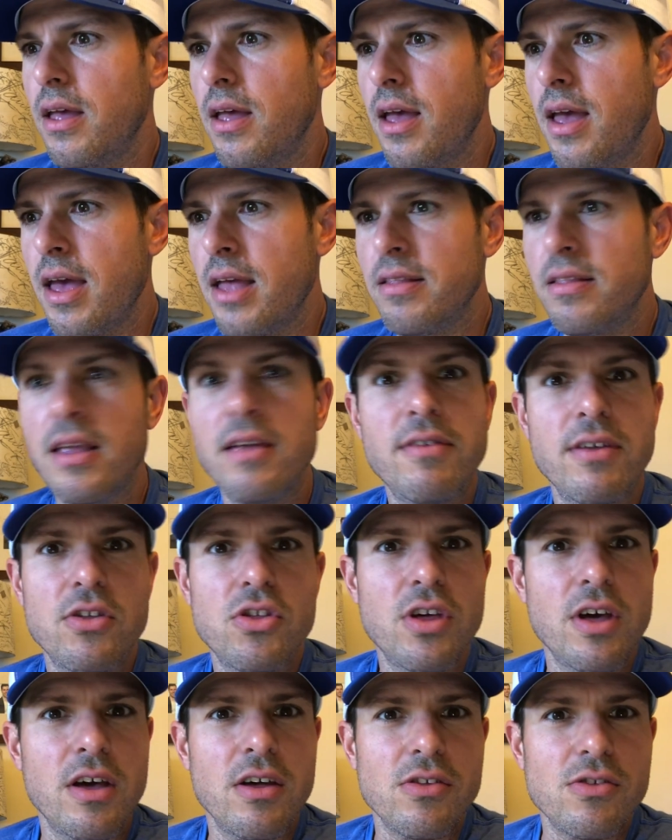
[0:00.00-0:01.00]
And things had
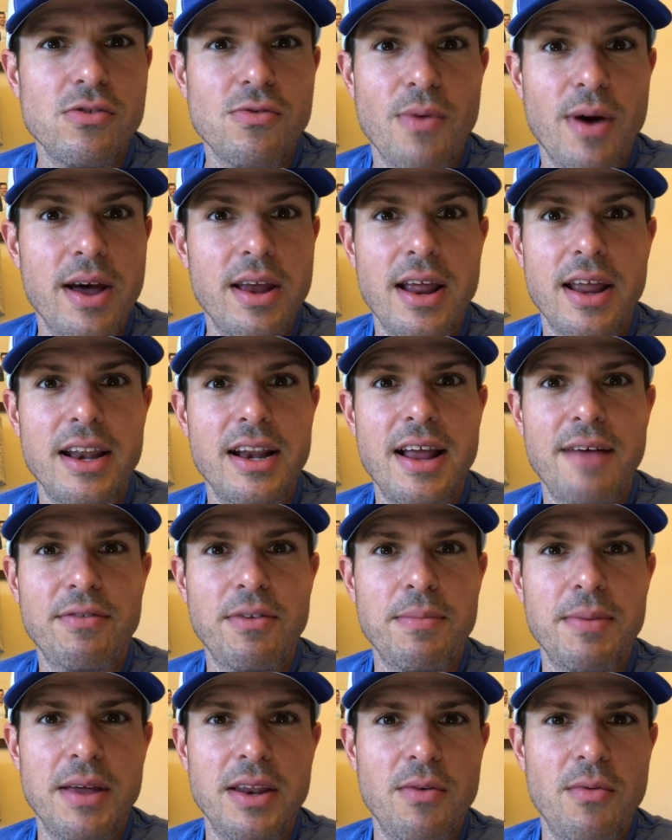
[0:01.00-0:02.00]
changed, right? I didn't have to
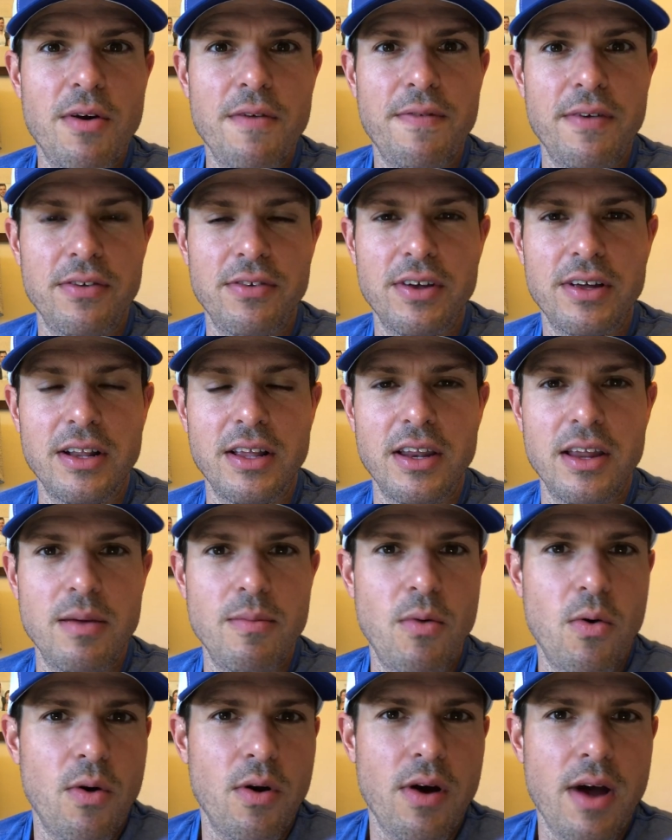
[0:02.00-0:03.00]
be anywhere physically
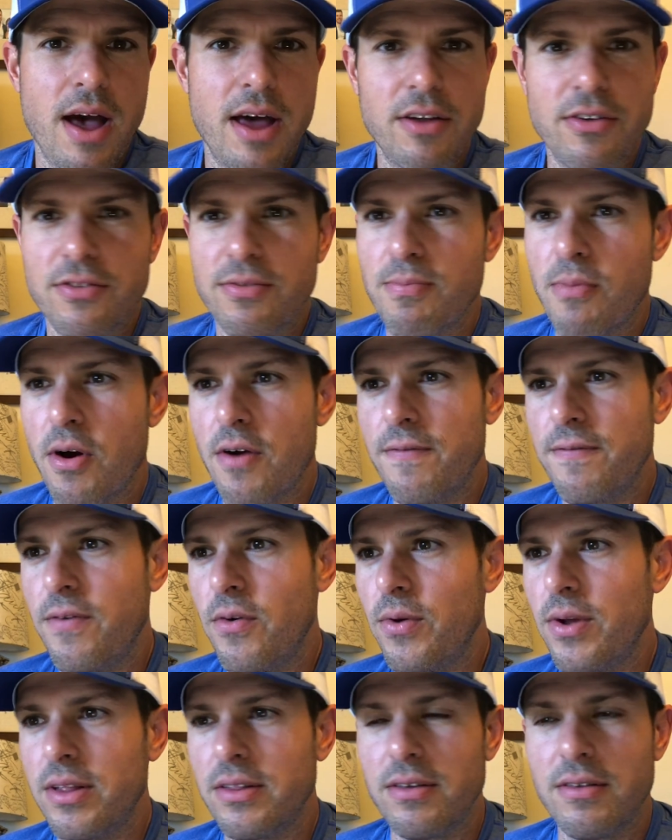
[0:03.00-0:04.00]
anymore. I had a
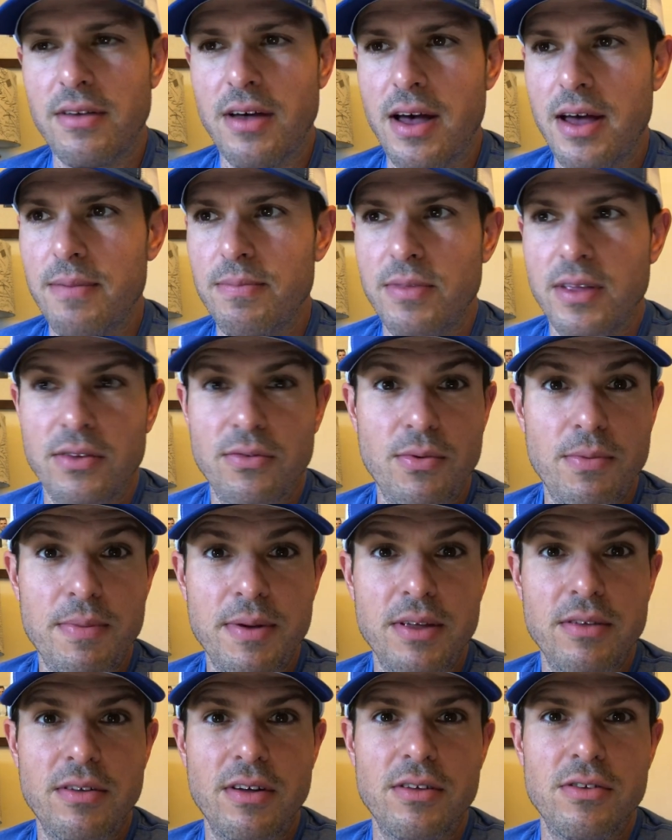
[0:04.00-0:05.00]
smartphone at the time. Things were
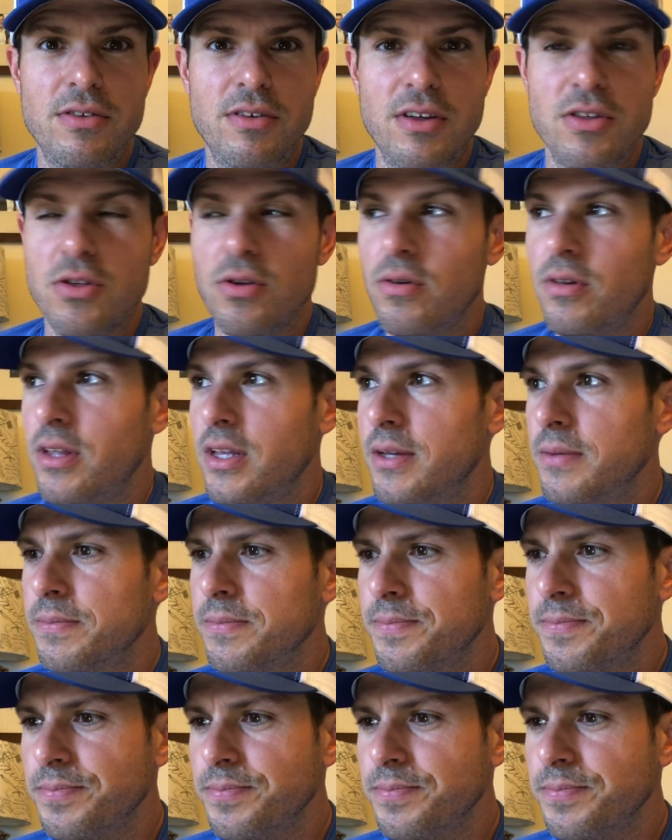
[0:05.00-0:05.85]
being done digitally.